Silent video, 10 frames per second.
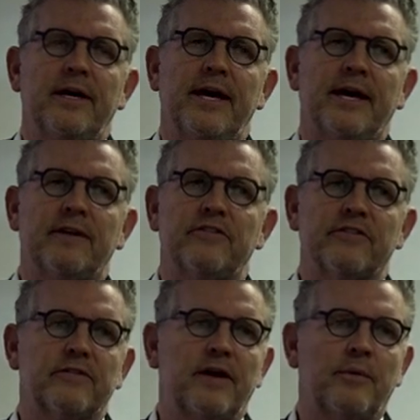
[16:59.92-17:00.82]
and,
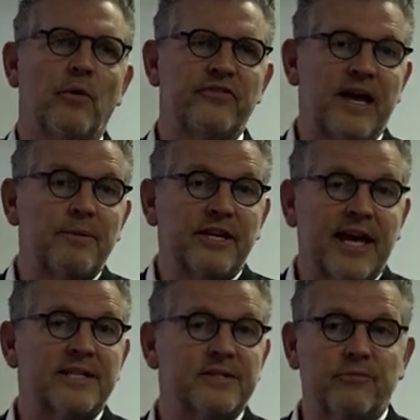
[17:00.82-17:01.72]
and was able to
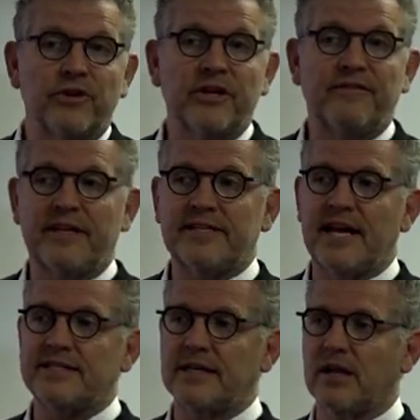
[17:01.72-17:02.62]
get some really
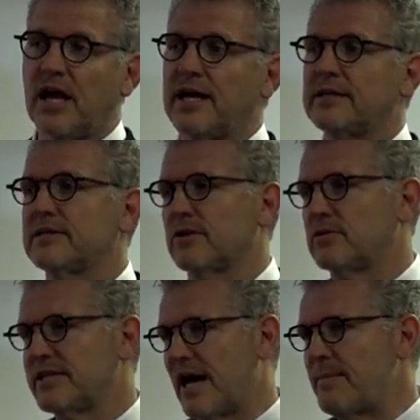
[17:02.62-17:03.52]
fantastic clients. So
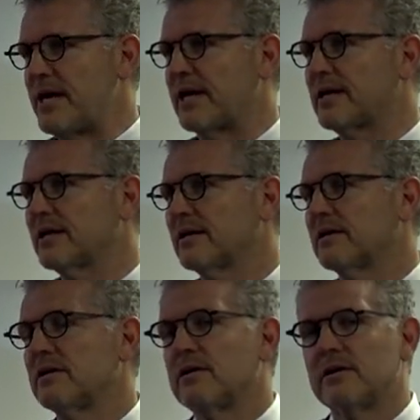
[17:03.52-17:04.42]
Time Inc.
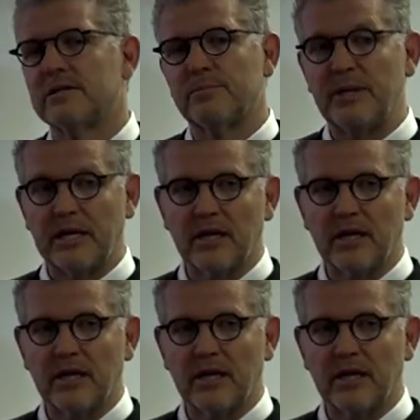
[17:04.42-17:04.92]
is a big